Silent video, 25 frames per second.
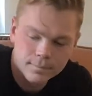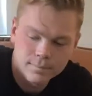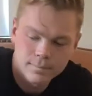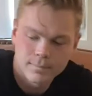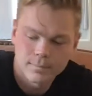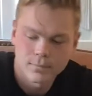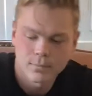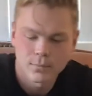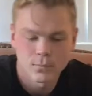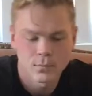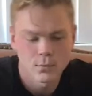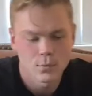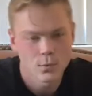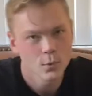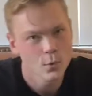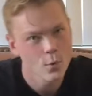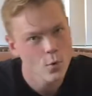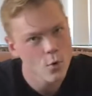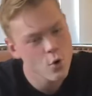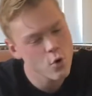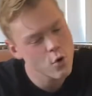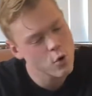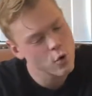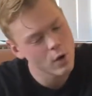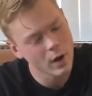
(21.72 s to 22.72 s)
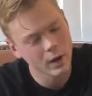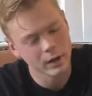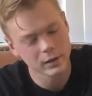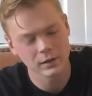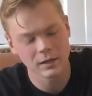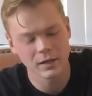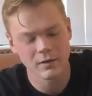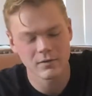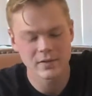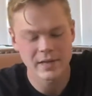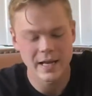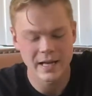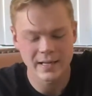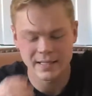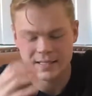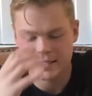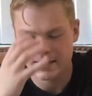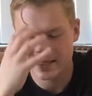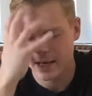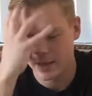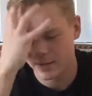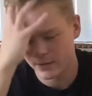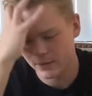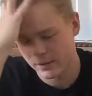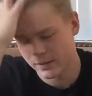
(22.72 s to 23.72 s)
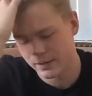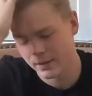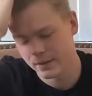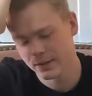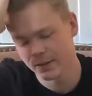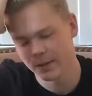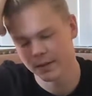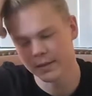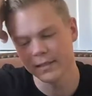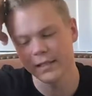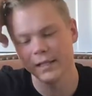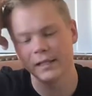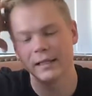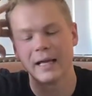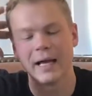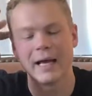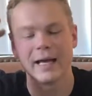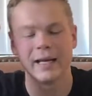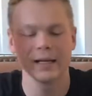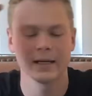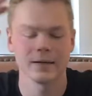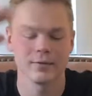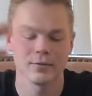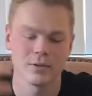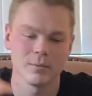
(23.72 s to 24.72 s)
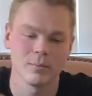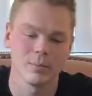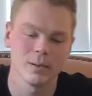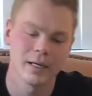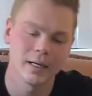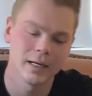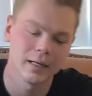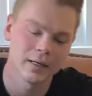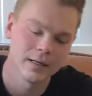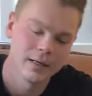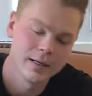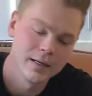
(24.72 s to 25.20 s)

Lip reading: I love that sound, the sliding of the blade.